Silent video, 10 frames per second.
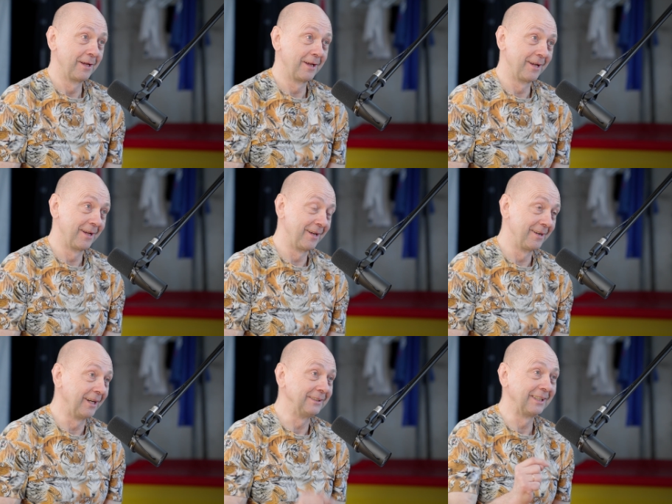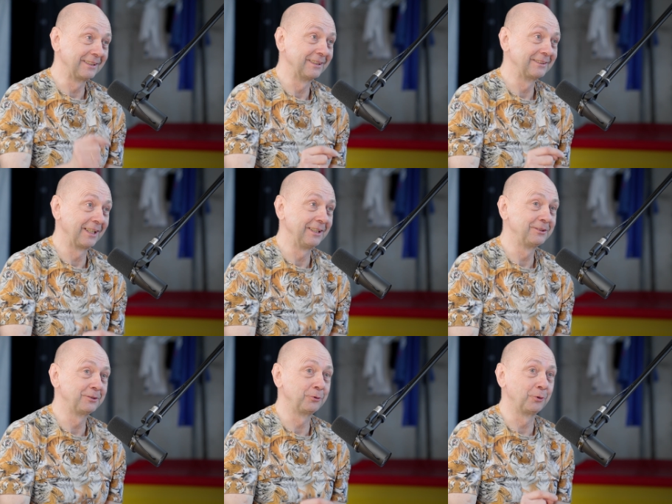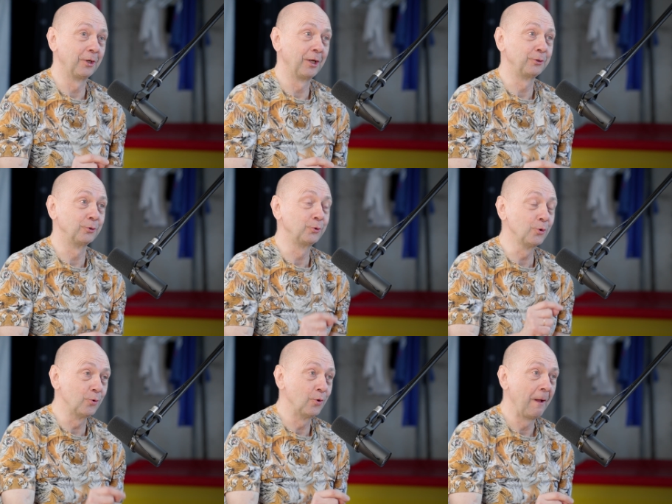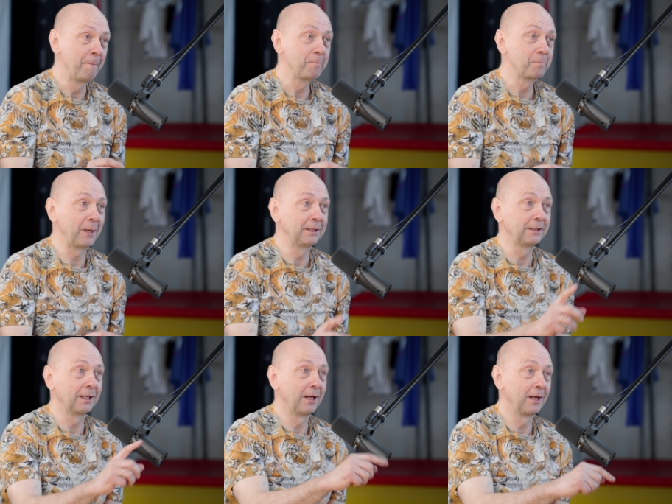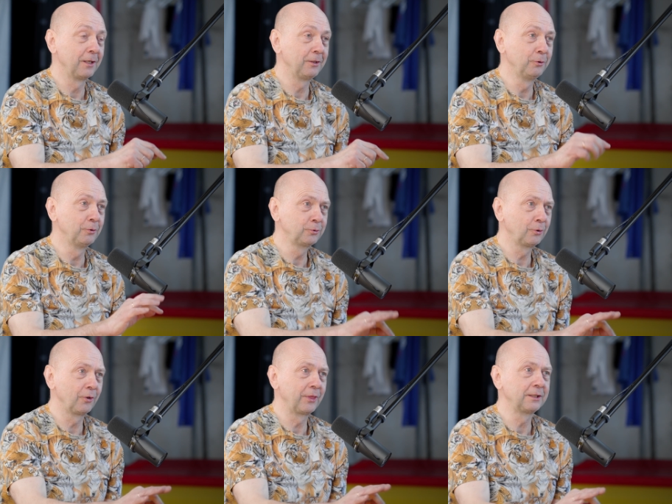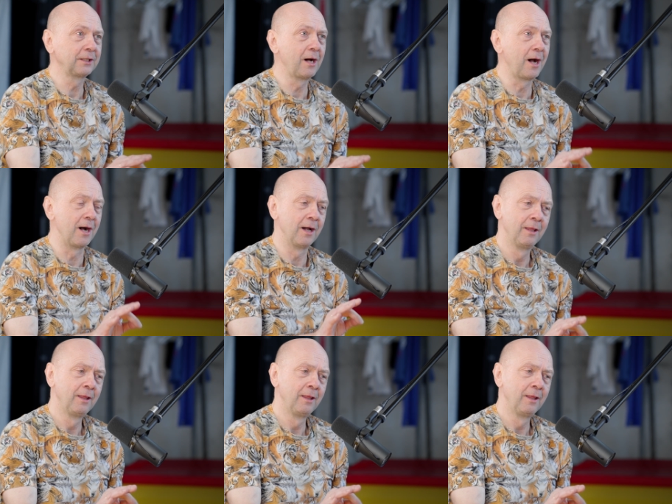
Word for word: uh, nice exercise uh, to do, but uh, you thought that ah,